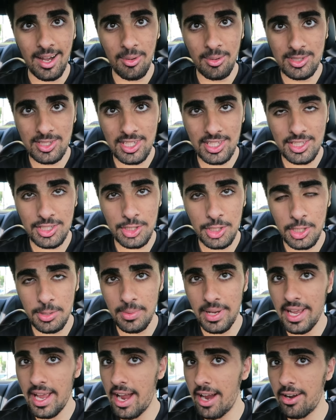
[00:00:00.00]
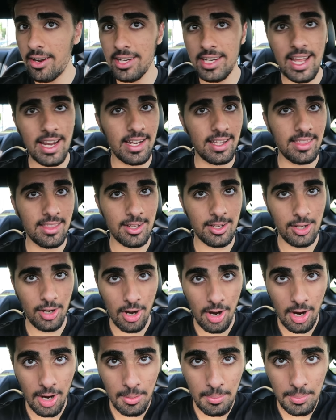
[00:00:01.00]
I was gonna show you my hair again in the
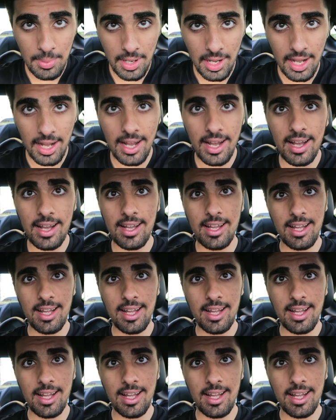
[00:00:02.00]
car, but